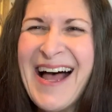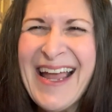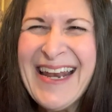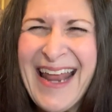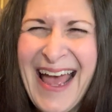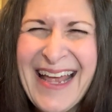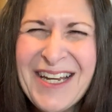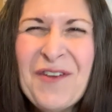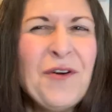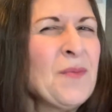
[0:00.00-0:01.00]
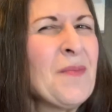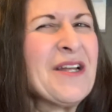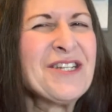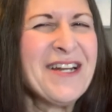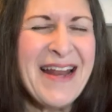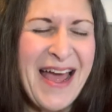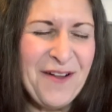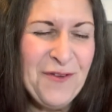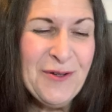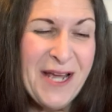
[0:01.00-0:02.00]
Hi, Annette. You've heard me mention Annette
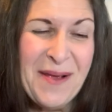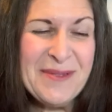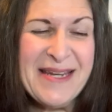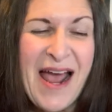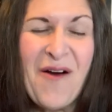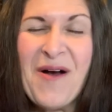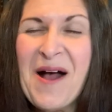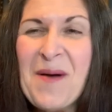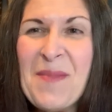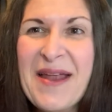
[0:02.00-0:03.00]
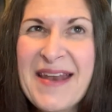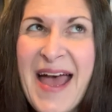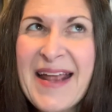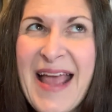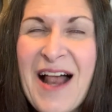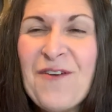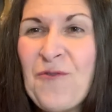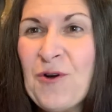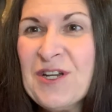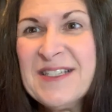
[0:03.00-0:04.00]
a few times now. Um, Annette
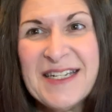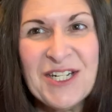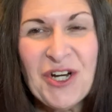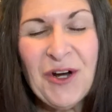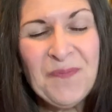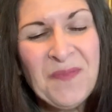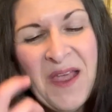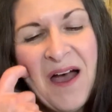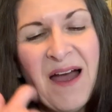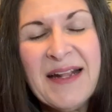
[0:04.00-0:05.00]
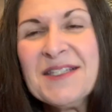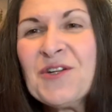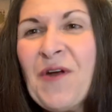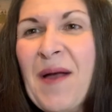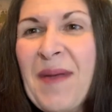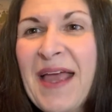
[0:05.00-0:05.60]
California Stitcher on Instagram.